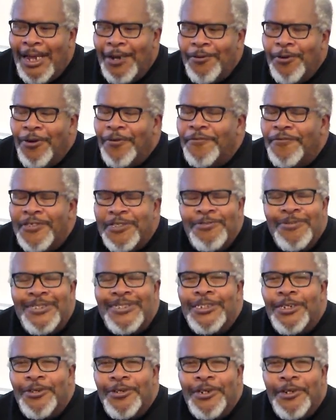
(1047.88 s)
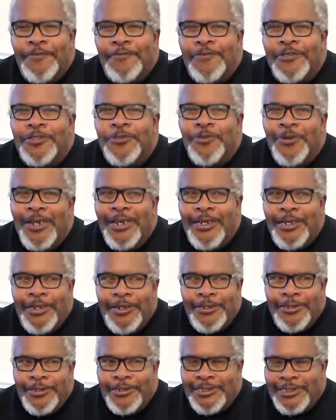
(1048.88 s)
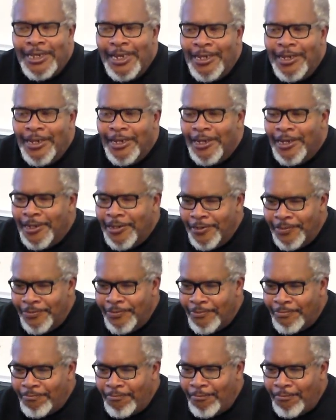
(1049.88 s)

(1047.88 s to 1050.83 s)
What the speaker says: I worked for Smithsonian for 20 years, and then